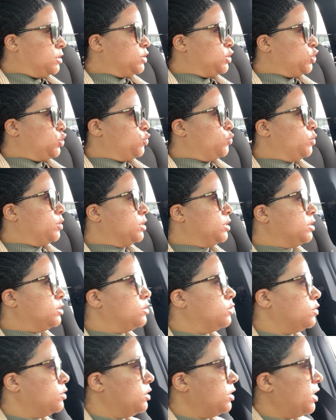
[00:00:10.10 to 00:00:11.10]
do a
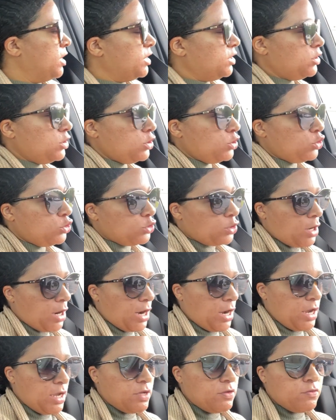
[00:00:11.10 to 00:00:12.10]
little lunch
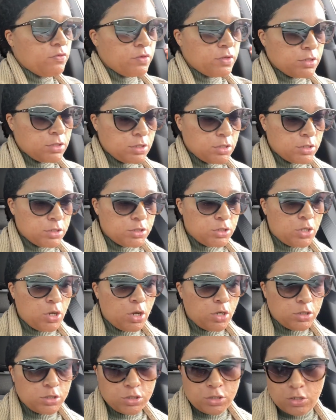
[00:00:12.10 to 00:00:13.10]
drive and
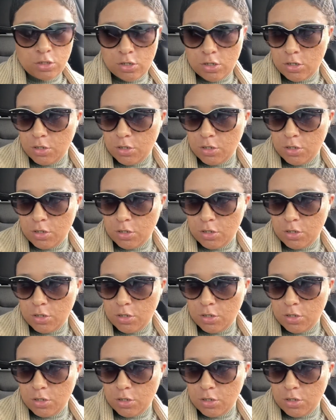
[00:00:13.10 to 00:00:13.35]
talk to y'all.